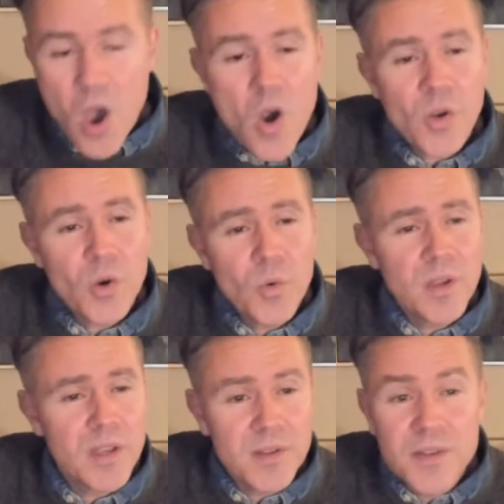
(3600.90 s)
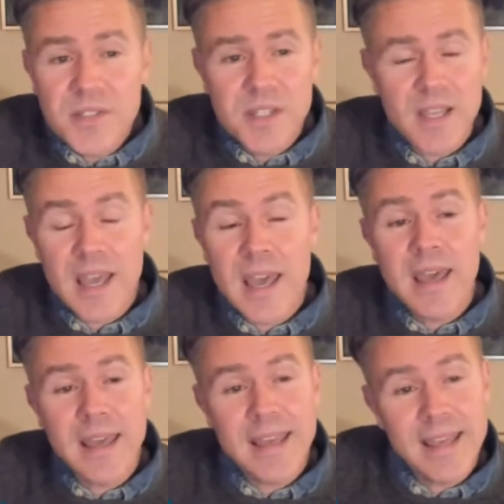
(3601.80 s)
on a winter's
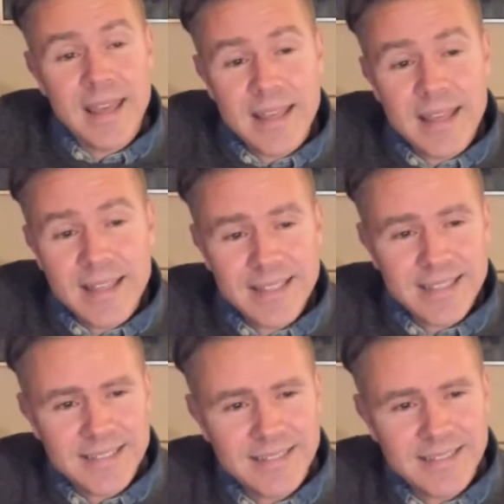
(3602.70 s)
day.